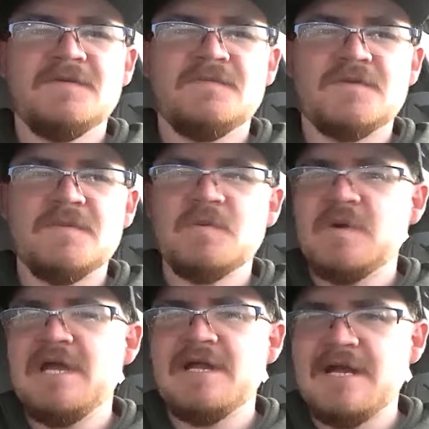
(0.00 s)
from the
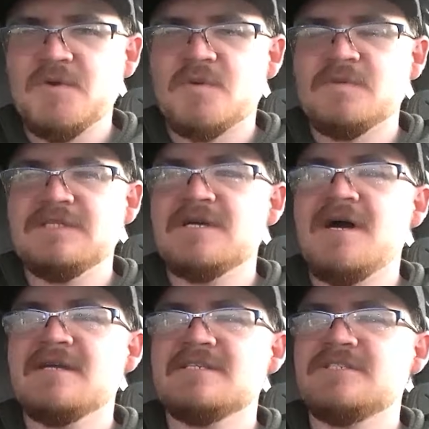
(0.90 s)
way I normally
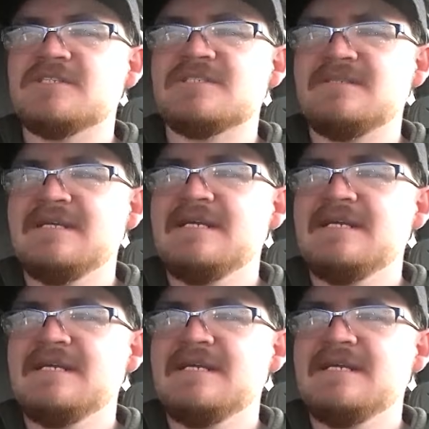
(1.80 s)
talk. It's just